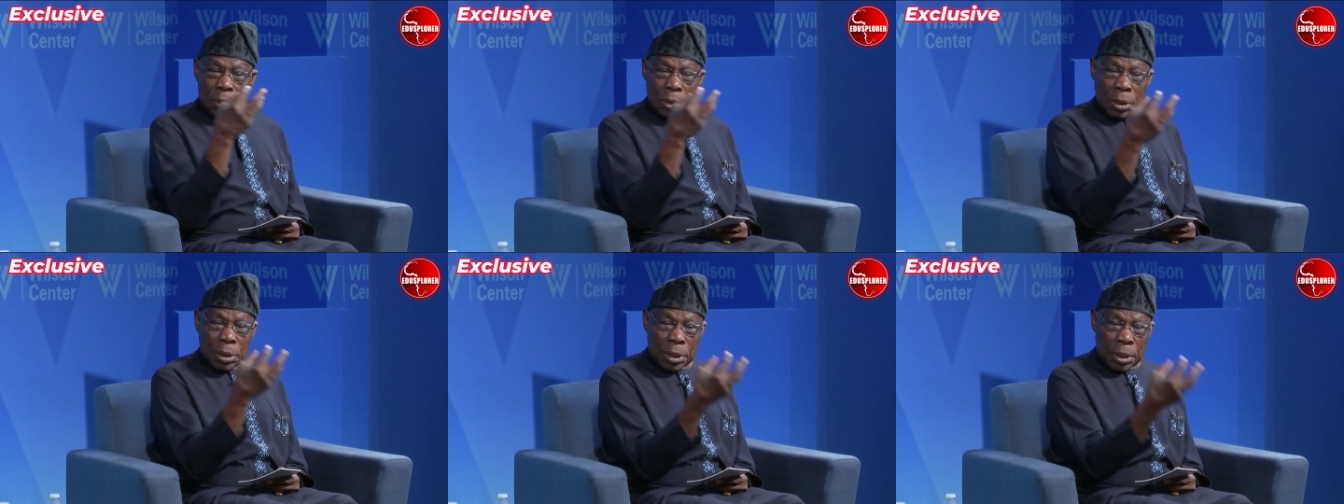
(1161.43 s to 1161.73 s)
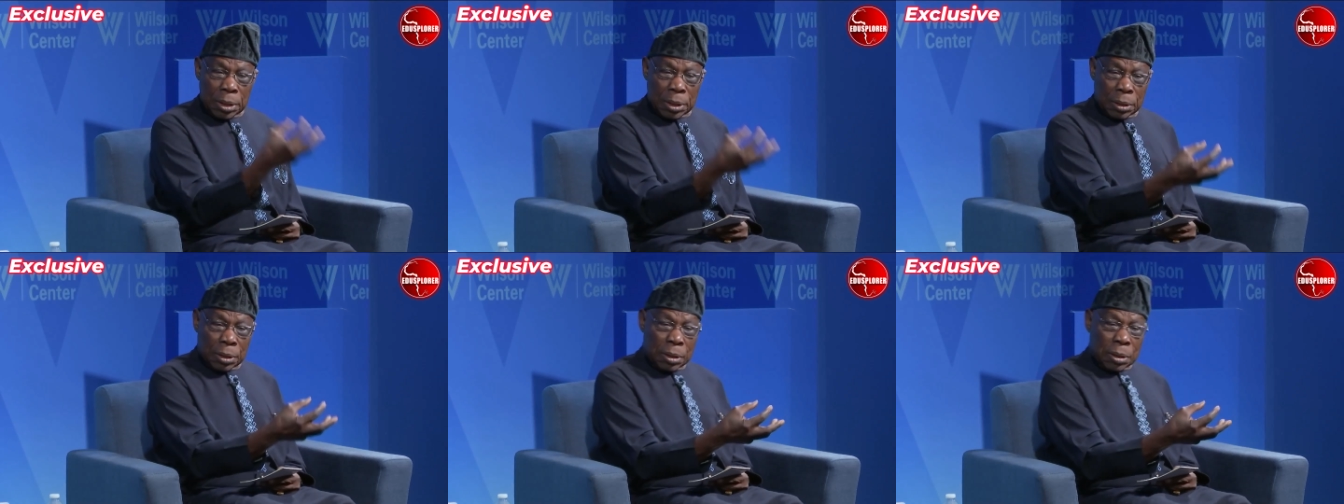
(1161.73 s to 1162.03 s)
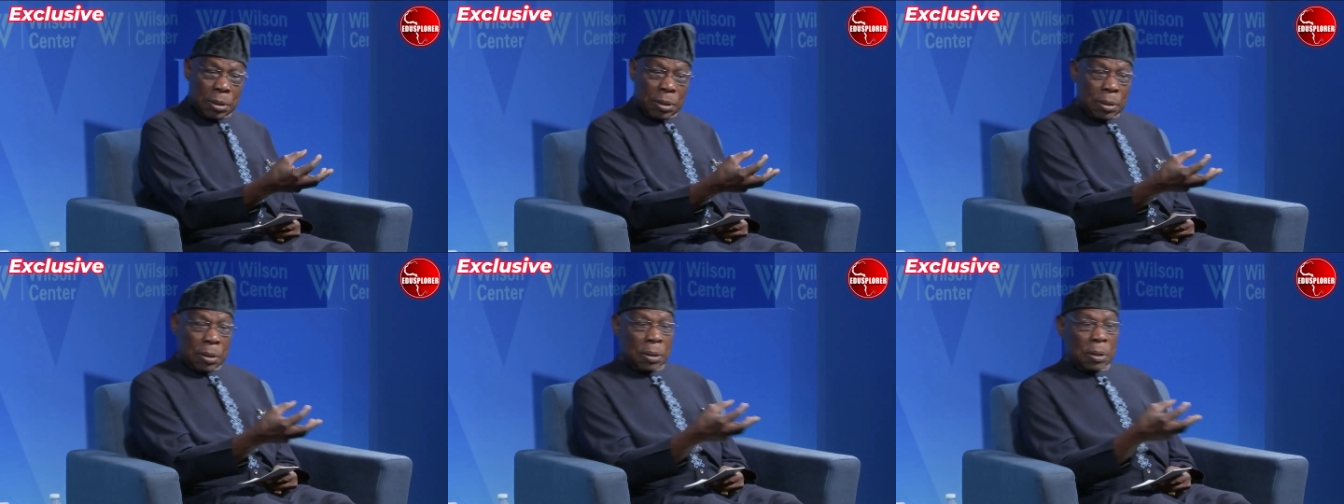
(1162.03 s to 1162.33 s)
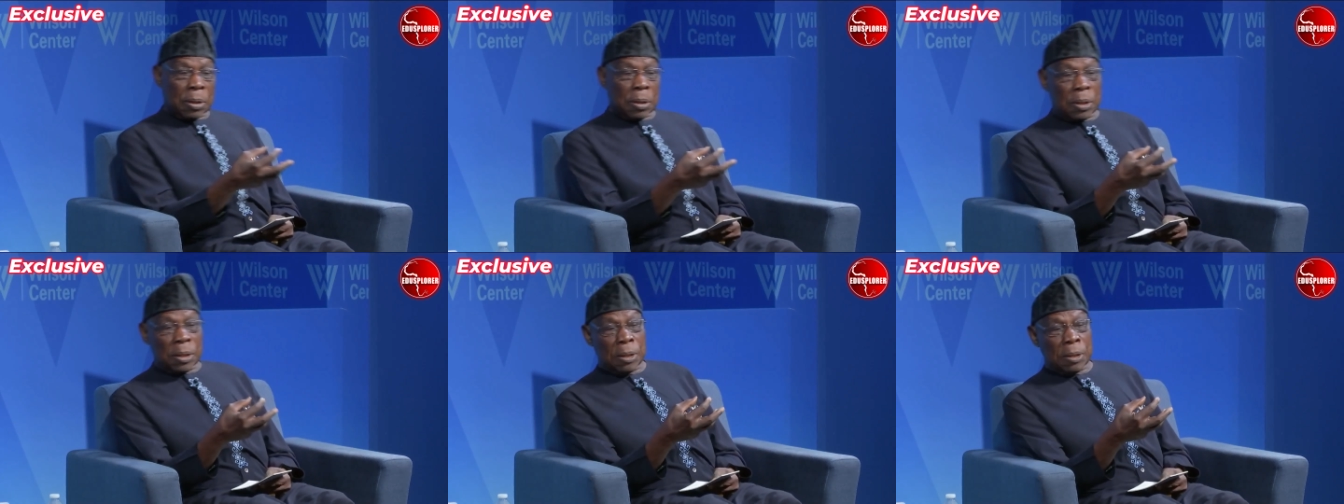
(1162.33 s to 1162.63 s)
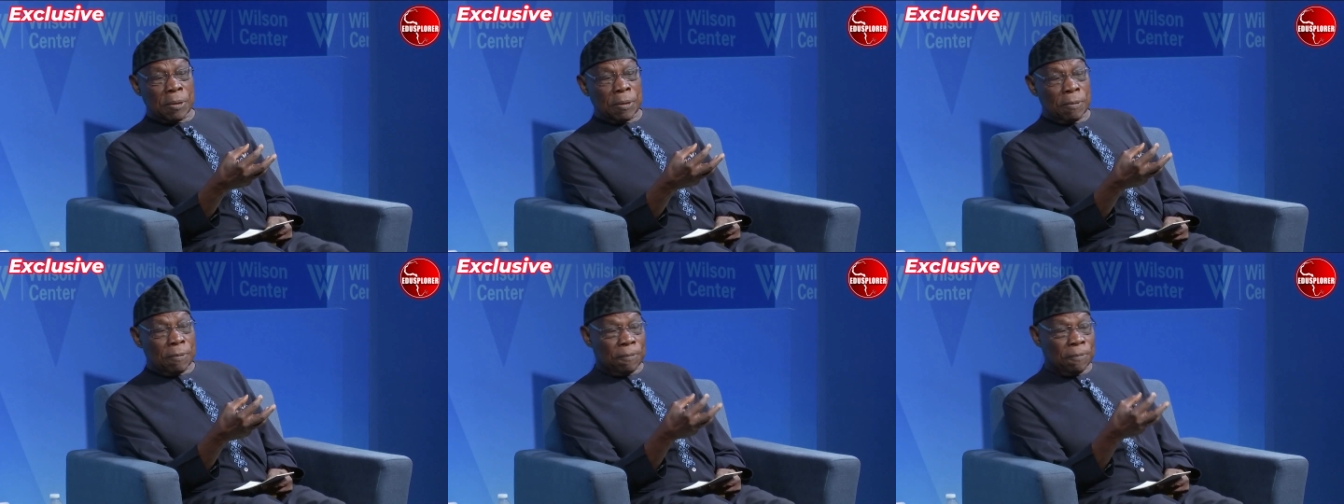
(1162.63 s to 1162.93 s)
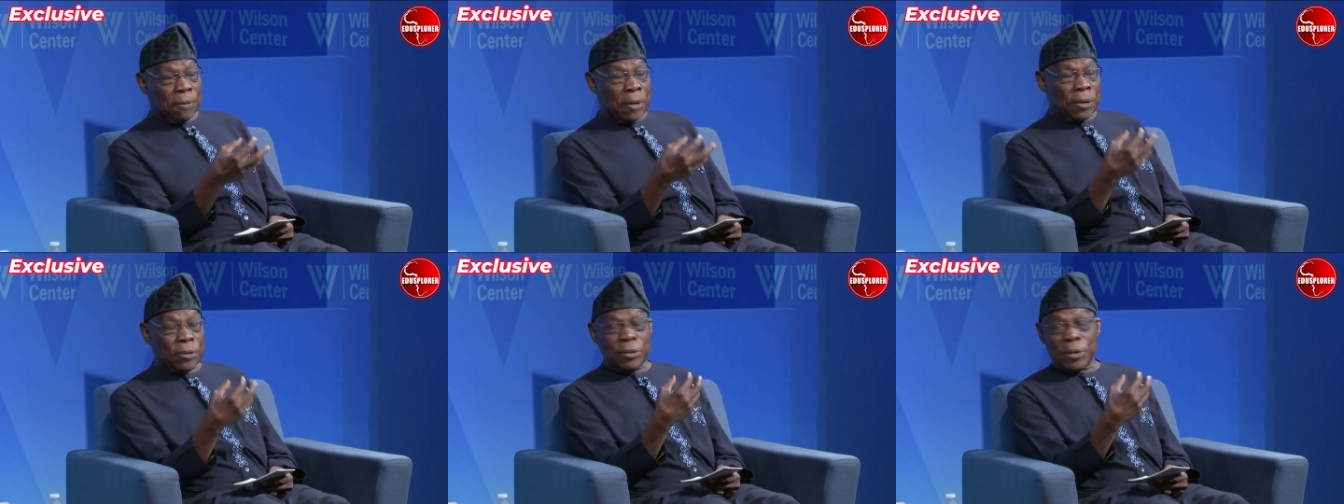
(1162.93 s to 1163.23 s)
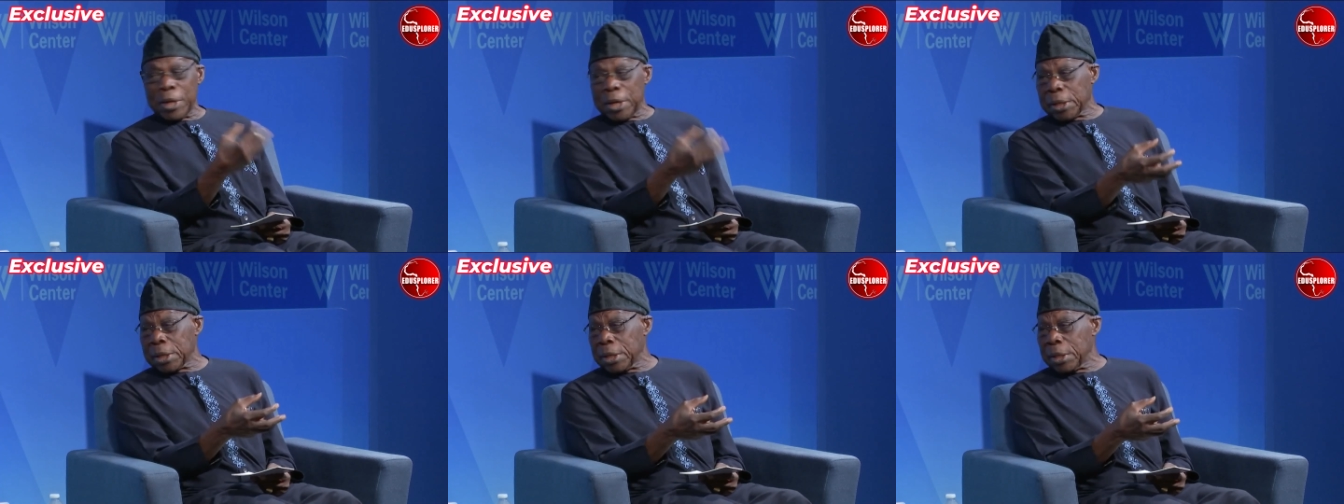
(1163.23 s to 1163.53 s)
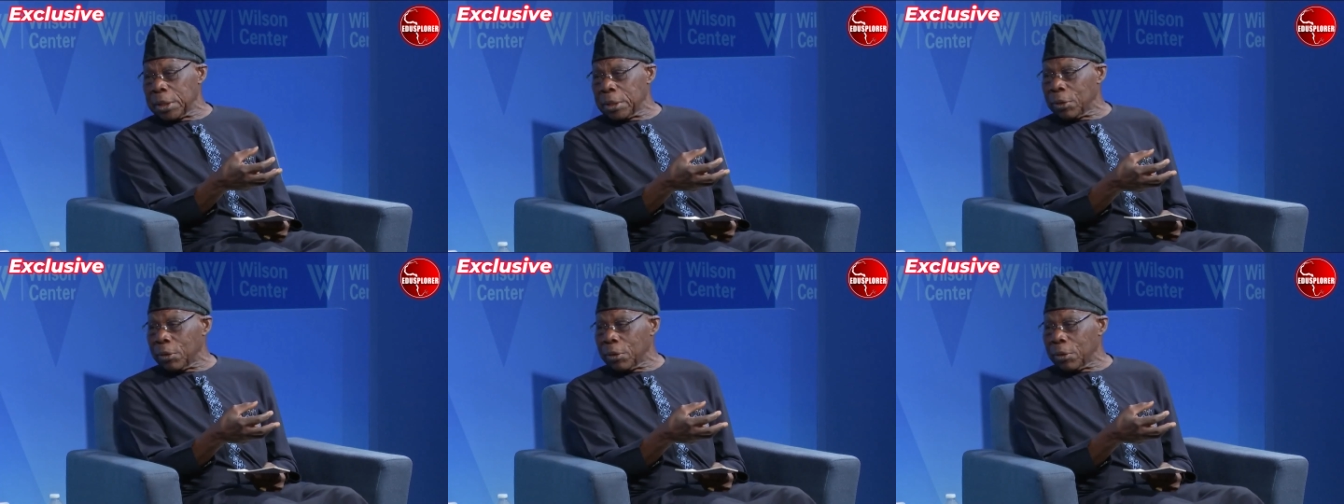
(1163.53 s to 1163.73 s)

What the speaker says: in the first decade